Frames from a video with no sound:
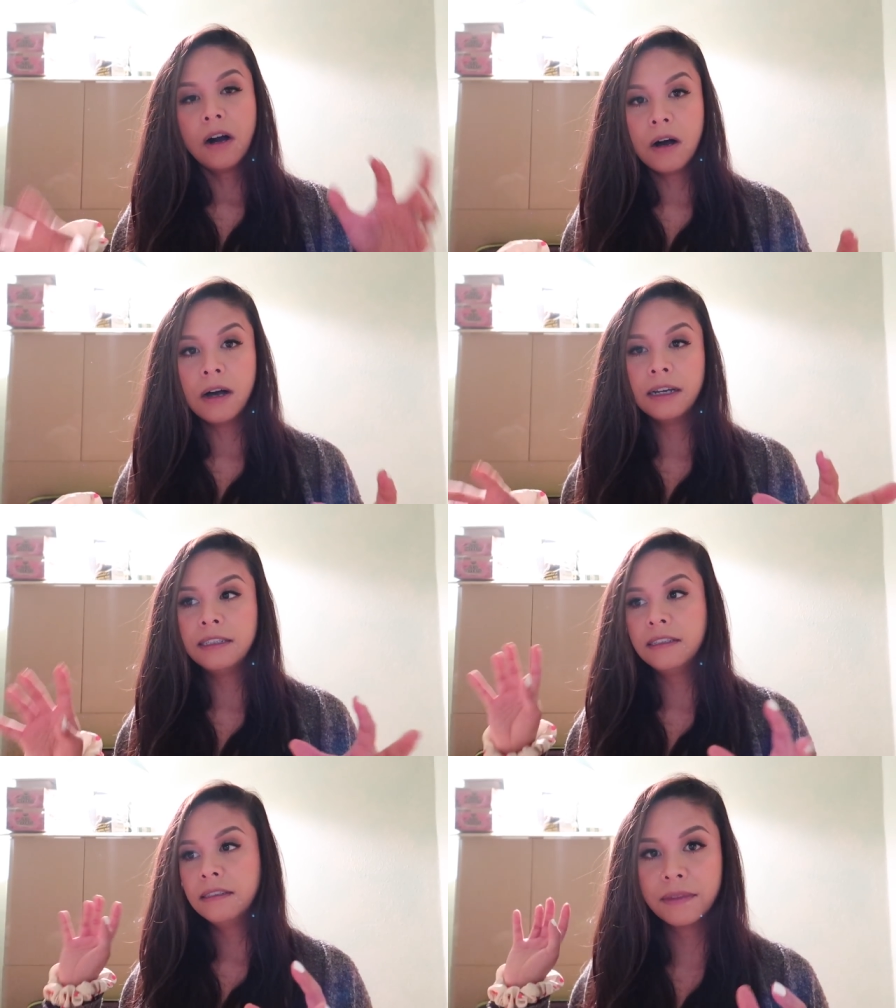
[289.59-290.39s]

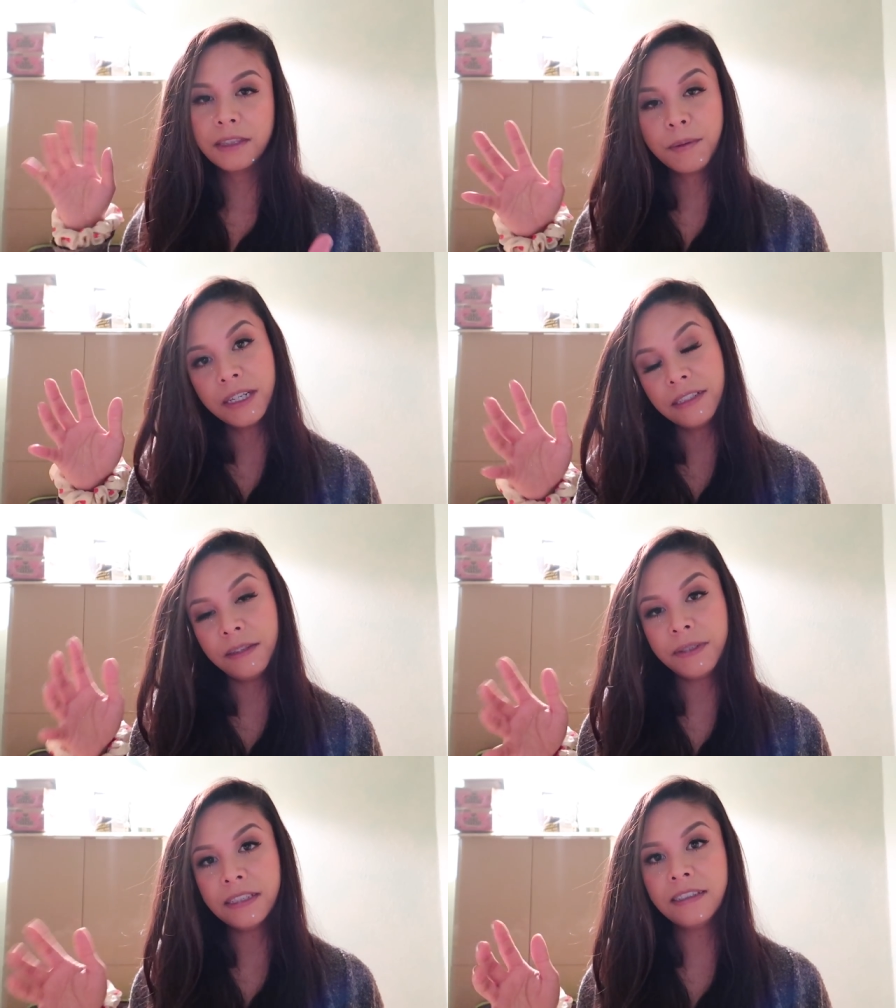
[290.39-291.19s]
on the parts of
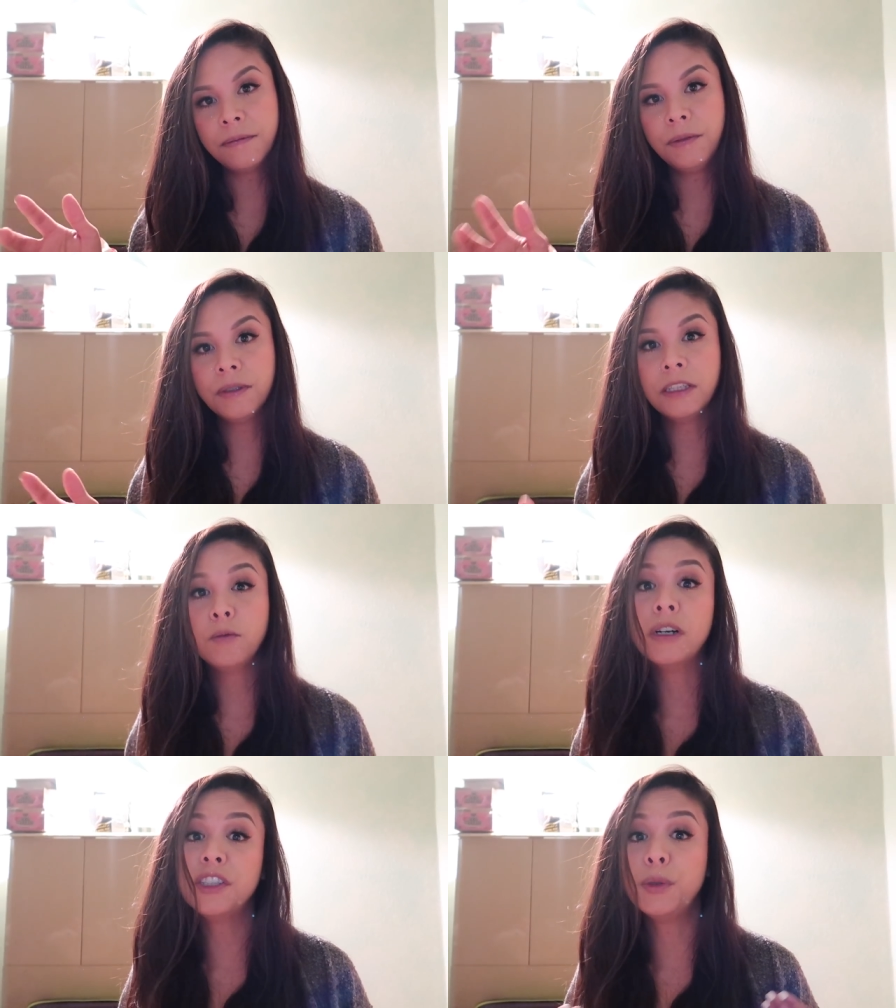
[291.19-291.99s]
the business that we really
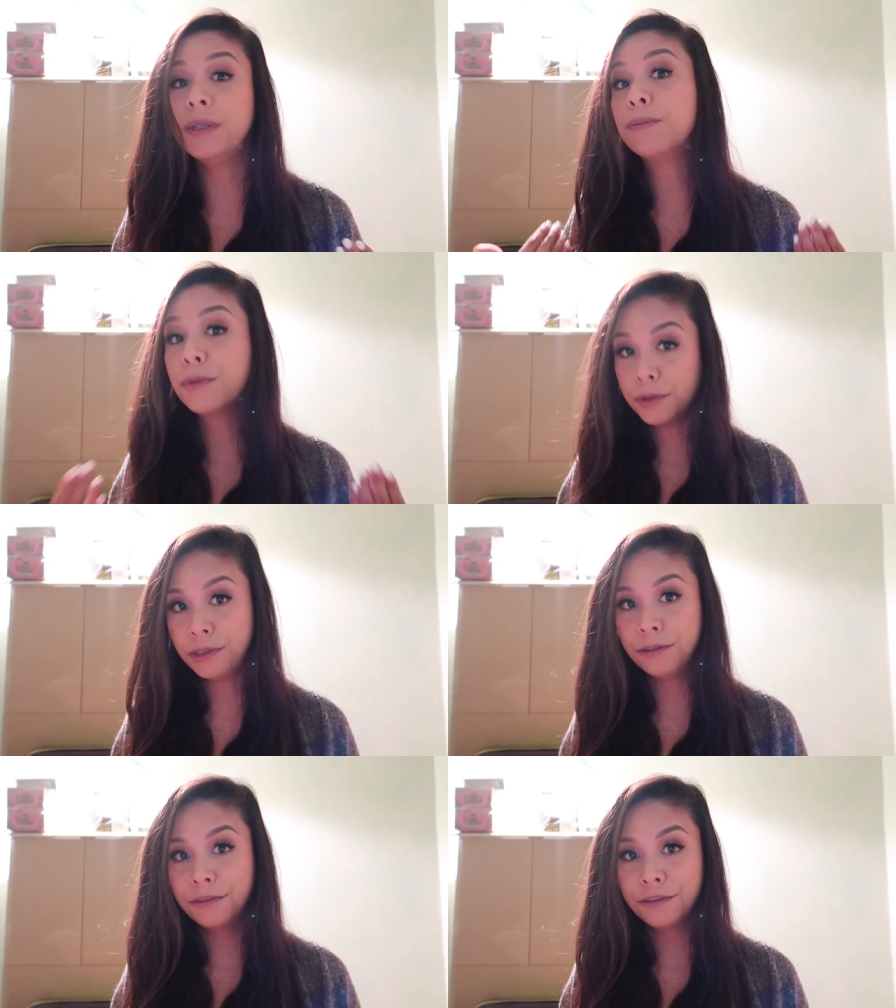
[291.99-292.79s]
want to
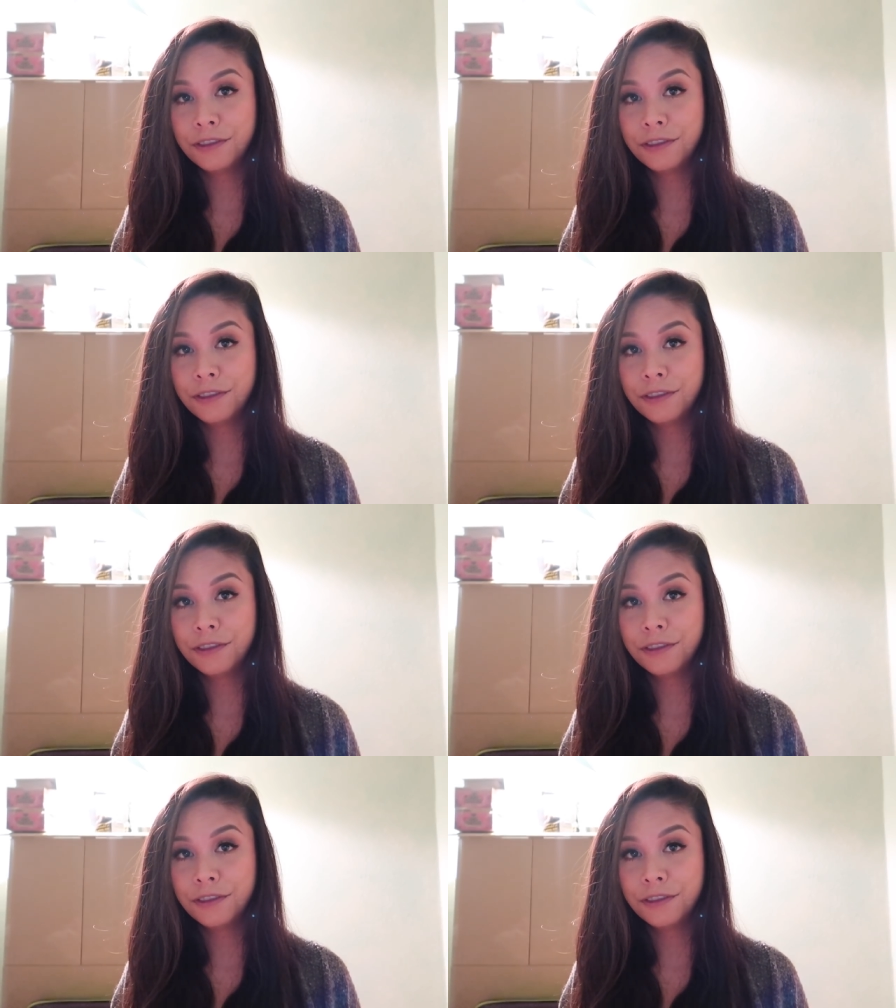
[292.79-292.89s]
improve.